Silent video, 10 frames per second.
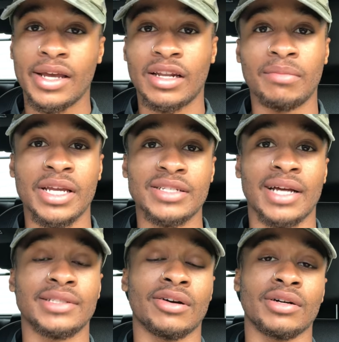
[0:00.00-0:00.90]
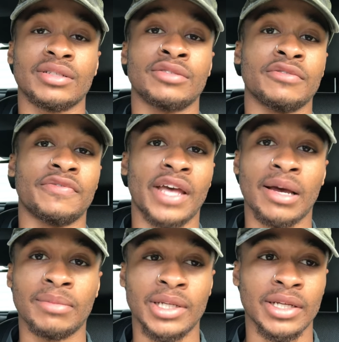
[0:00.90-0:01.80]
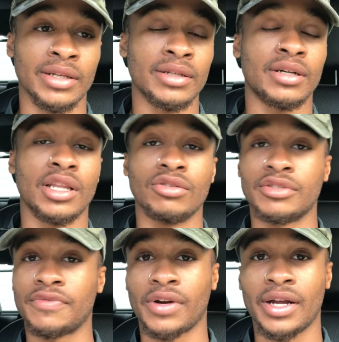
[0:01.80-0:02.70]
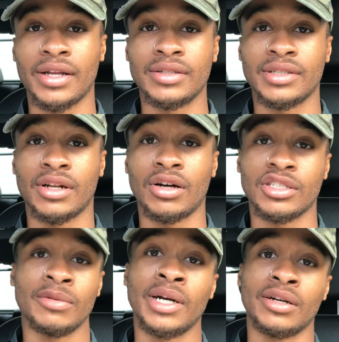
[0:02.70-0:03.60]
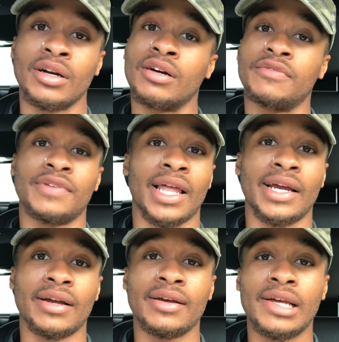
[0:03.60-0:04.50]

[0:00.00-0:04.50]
And that means not talking to family, close friends, and also my girl for like